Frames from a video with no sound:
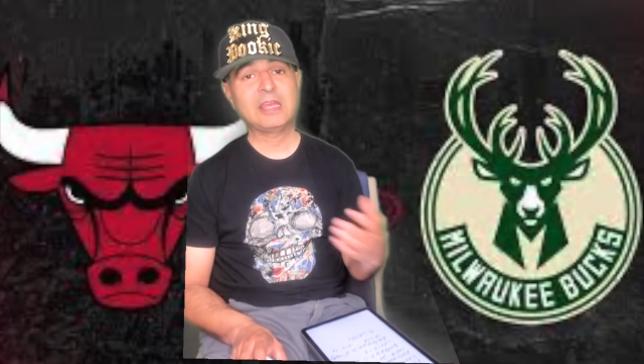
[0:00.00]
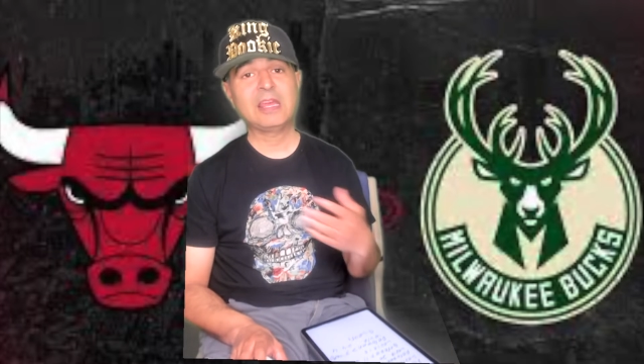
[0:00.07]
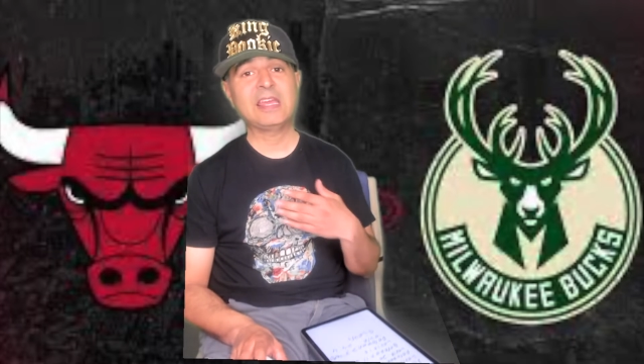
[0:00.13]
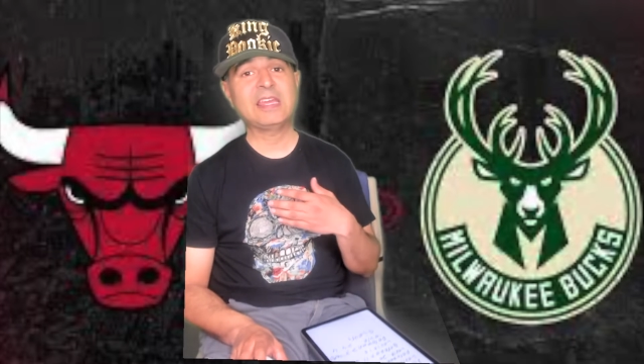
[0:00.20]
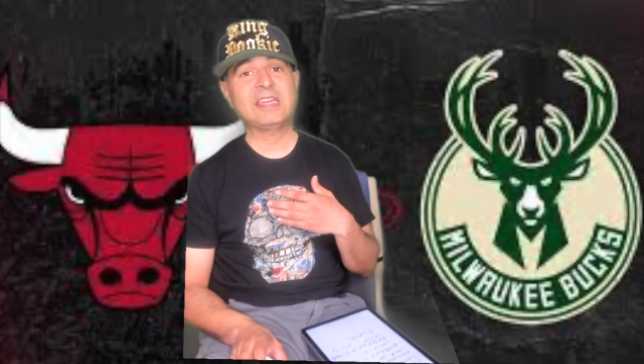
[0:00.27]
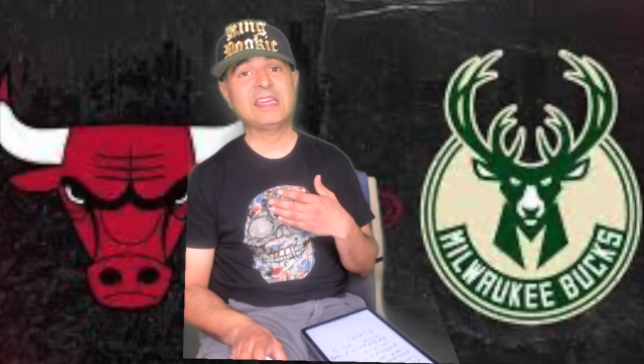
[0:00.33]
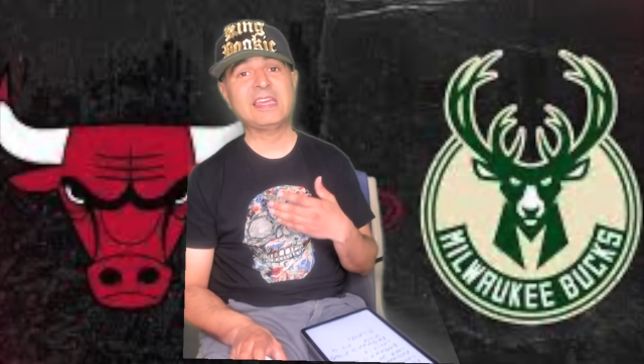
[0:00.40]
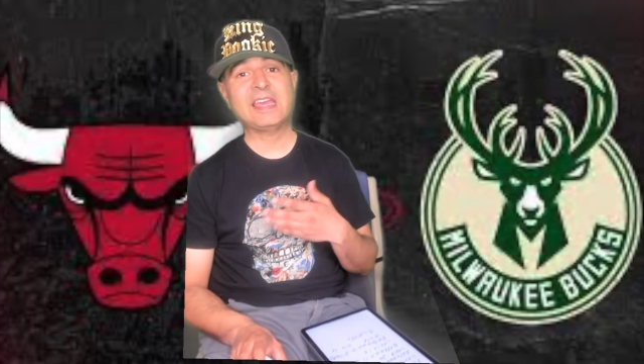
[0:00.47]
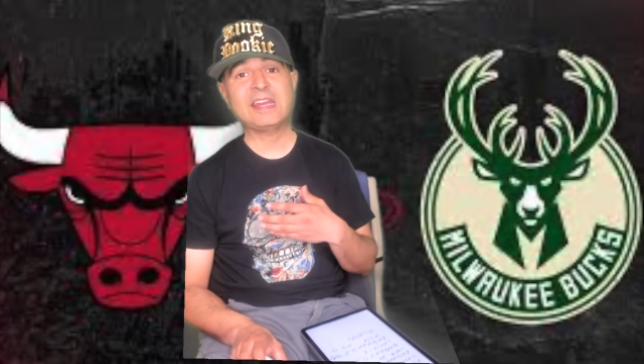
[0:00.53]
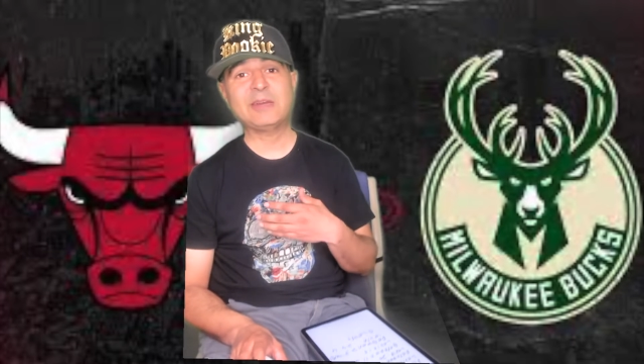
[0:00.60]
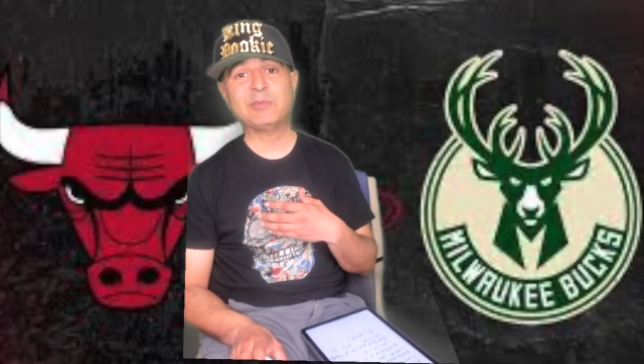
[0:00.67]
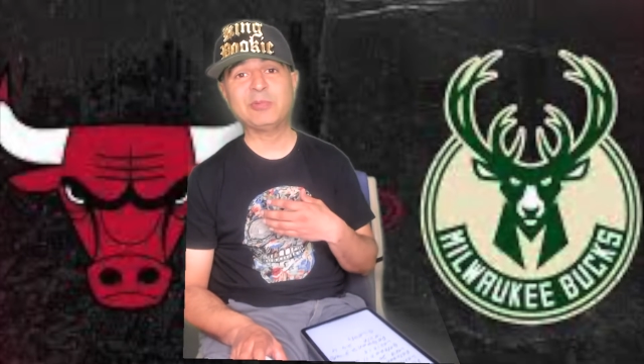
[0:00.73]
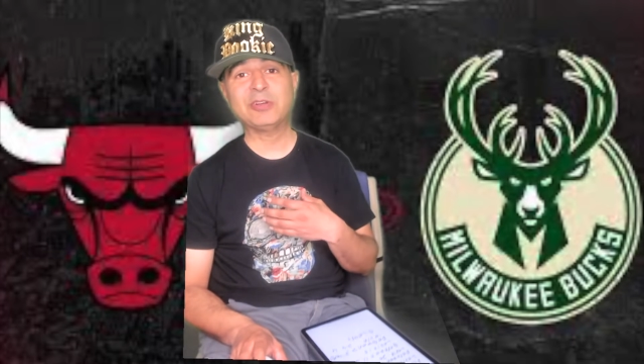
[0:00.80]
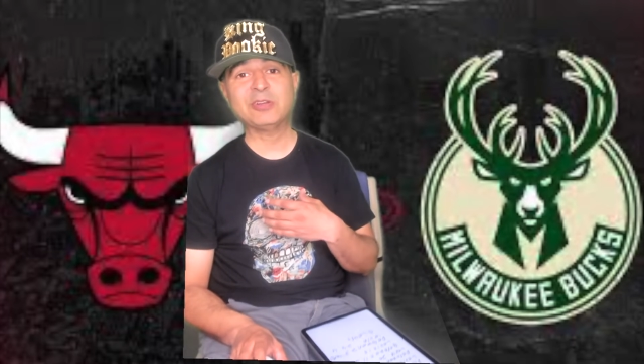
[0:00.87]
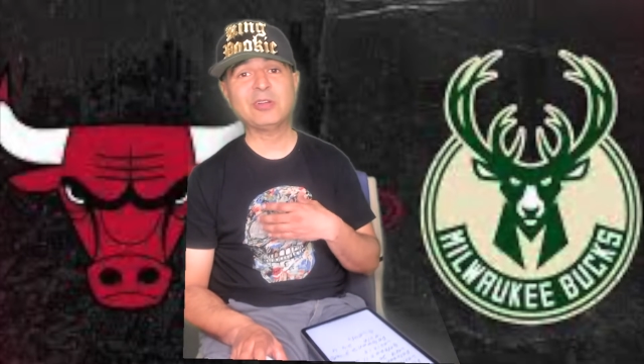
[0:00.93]
He had to
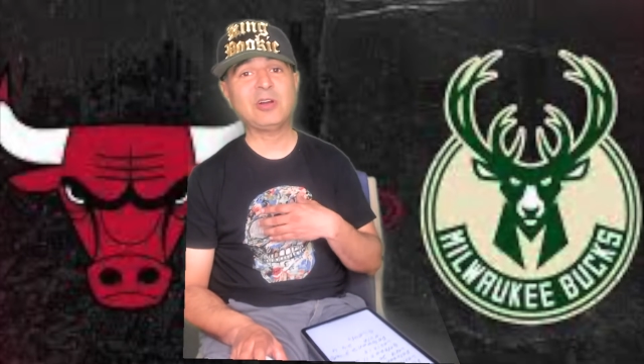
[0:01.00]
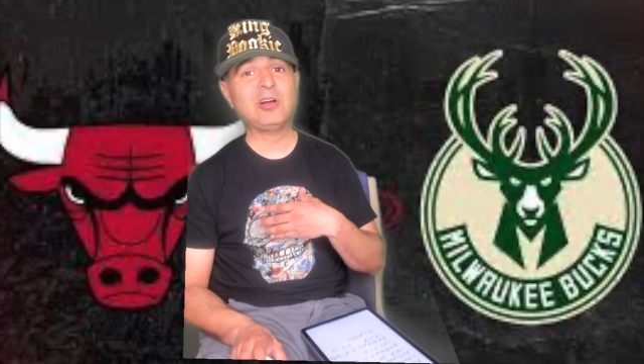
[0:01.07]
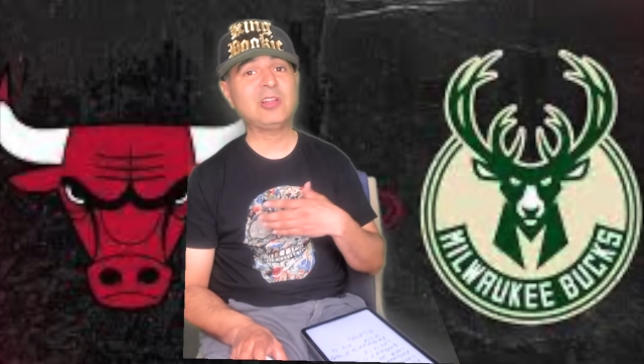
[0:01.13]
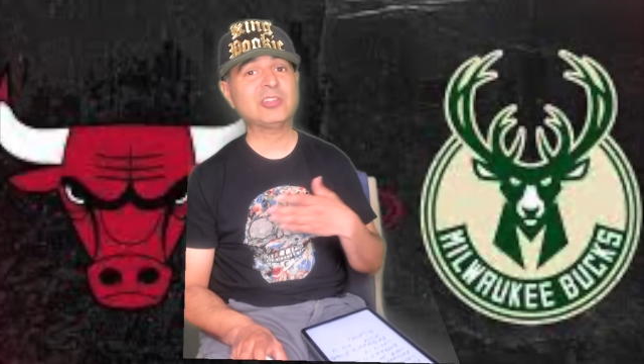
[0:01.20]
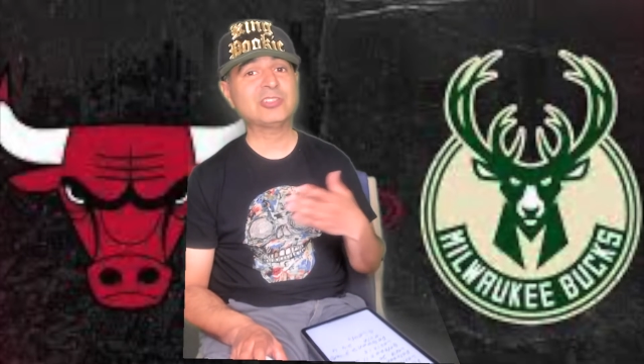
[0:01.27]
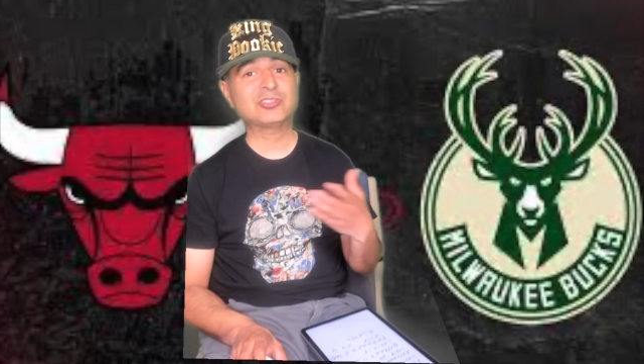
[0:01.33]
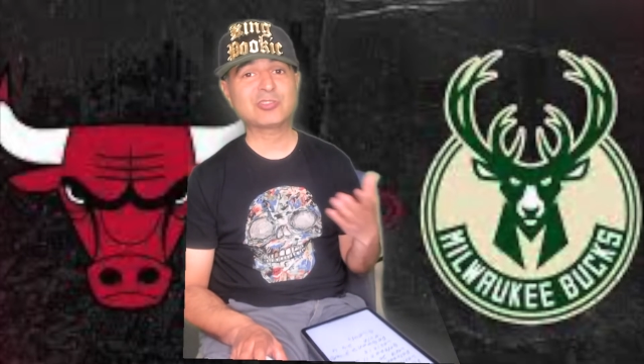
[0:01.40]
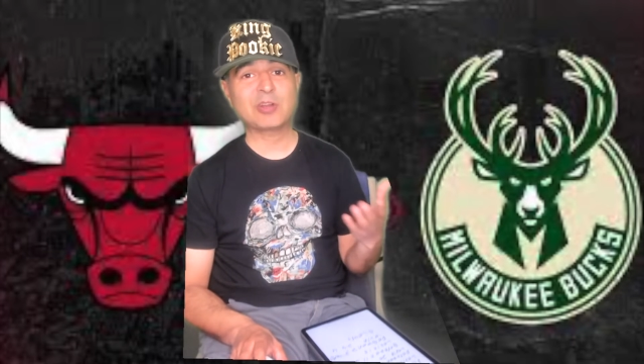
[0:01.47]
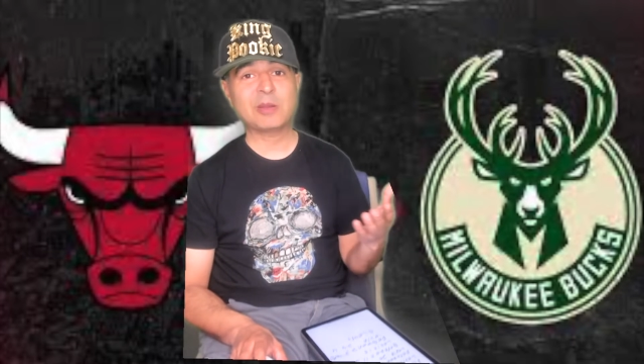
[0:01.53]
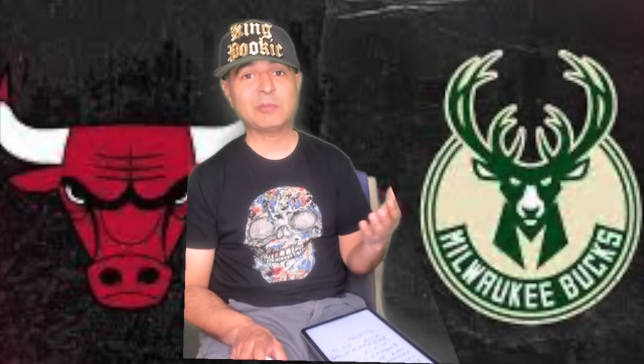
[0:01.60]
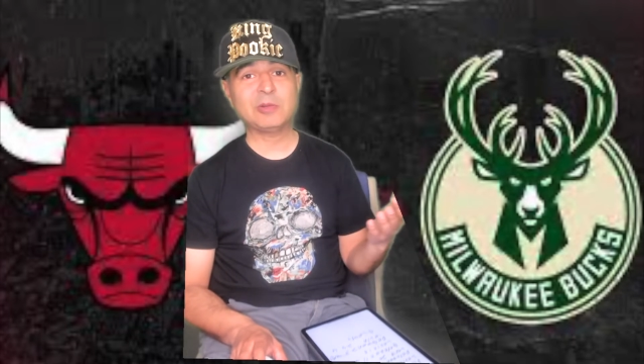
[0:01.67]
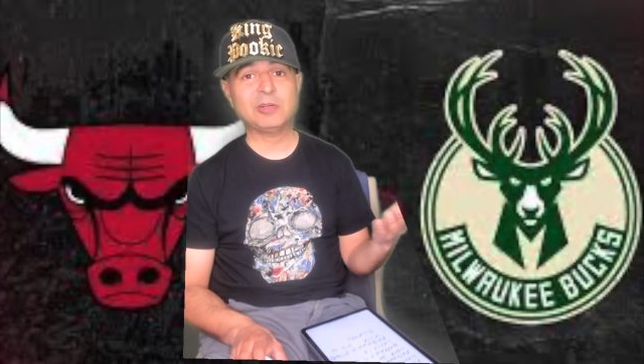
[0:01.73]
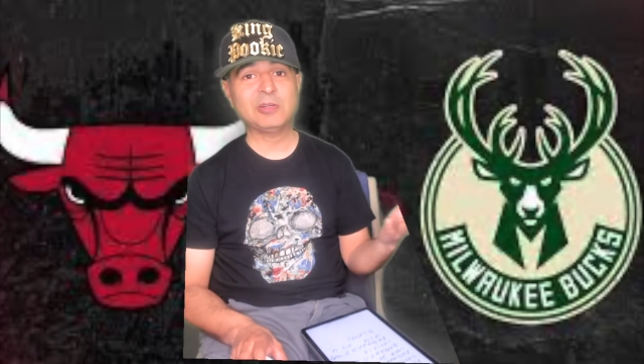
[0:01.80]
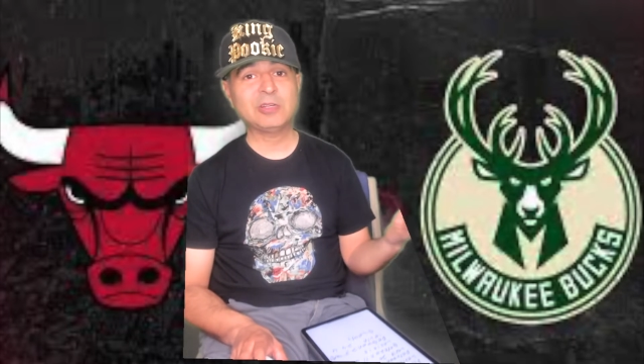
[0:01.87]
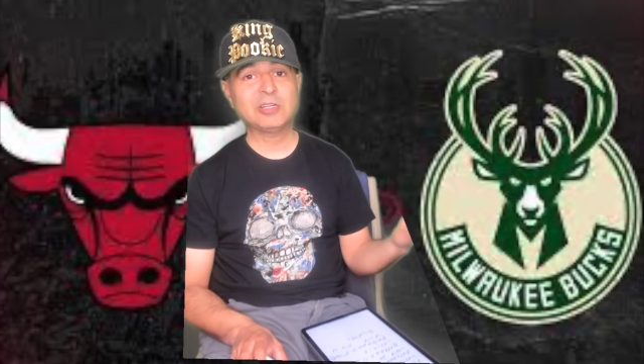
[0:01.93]
bring all the
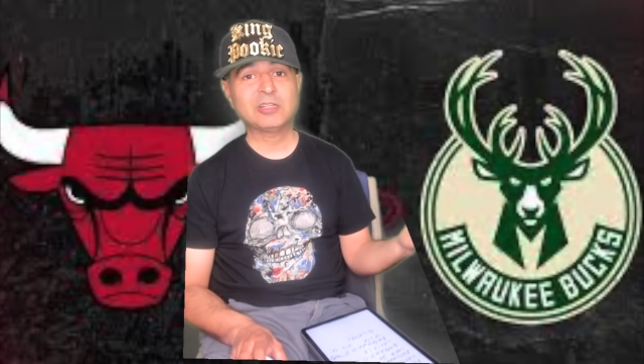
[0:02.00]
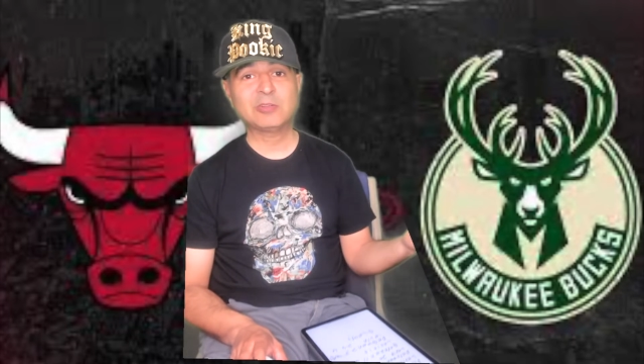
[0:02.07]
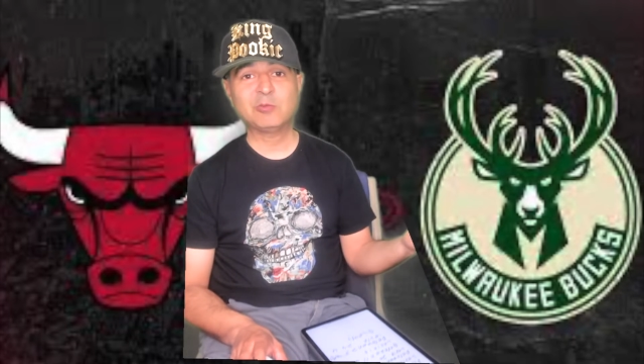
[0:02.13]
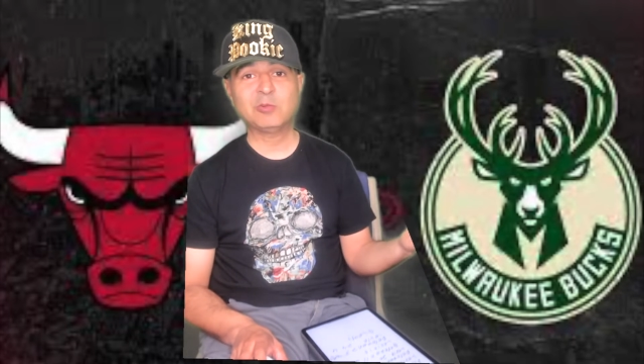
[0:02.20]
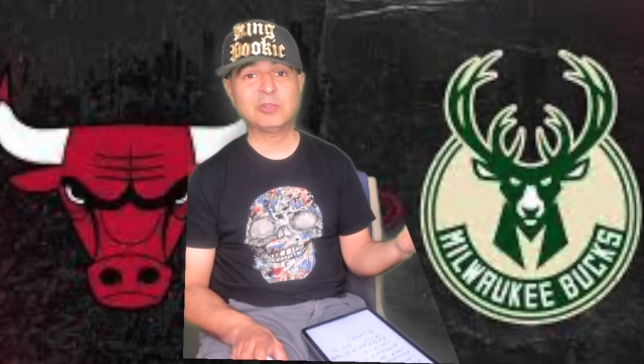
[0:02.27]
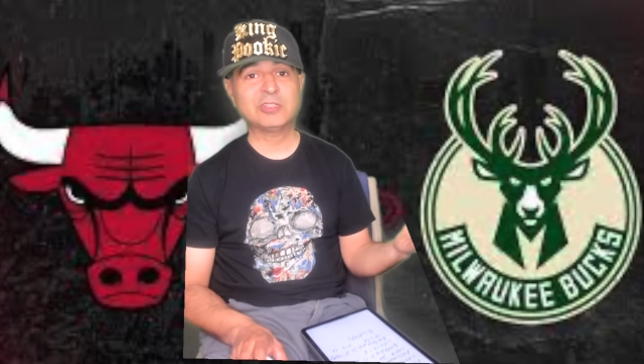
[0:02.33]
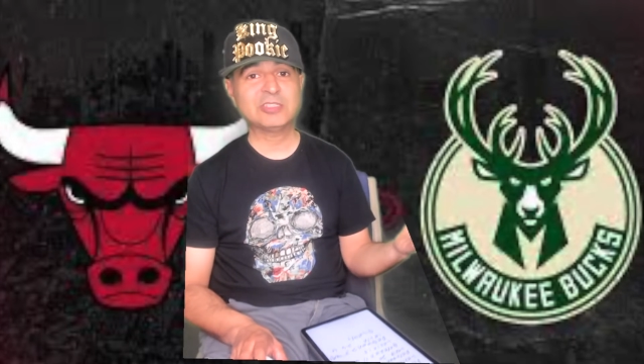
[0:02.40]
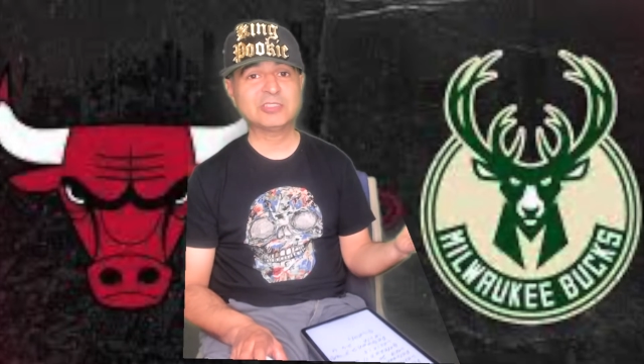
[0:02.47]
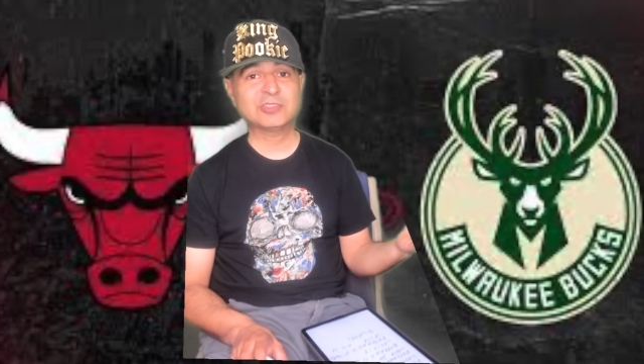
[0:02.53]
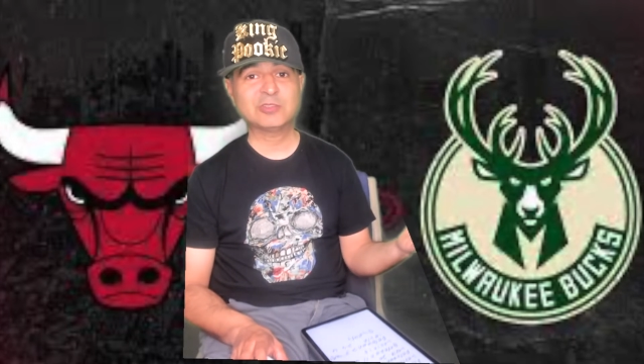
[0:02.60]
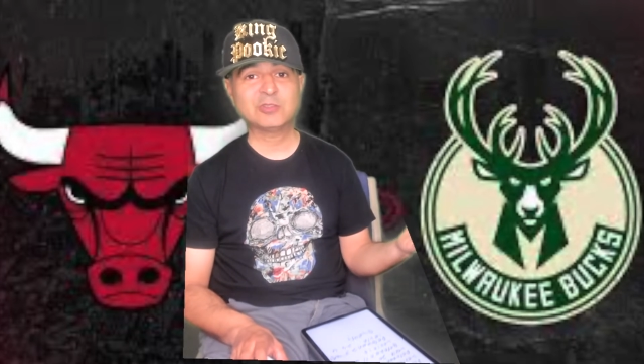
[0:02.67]
drama with his,